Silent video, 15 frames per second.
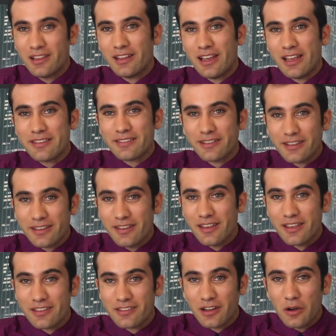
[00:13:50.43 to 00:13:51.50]
Lastly,
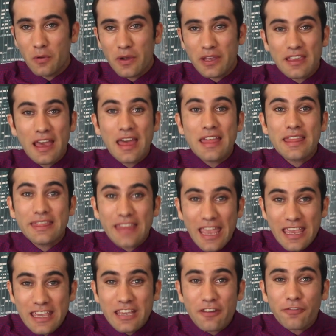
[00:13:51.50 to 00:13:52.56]
as always,
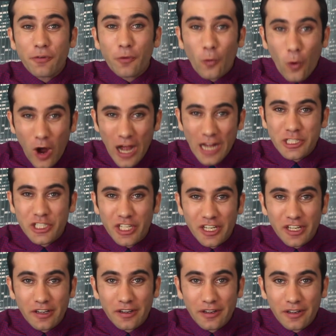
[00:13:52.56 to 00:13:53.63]
thank you for
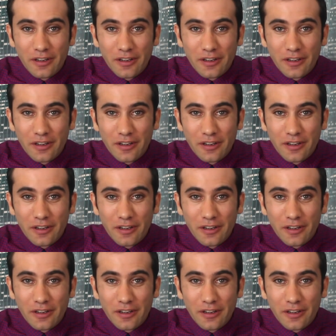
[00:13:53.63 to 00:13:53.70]
watching.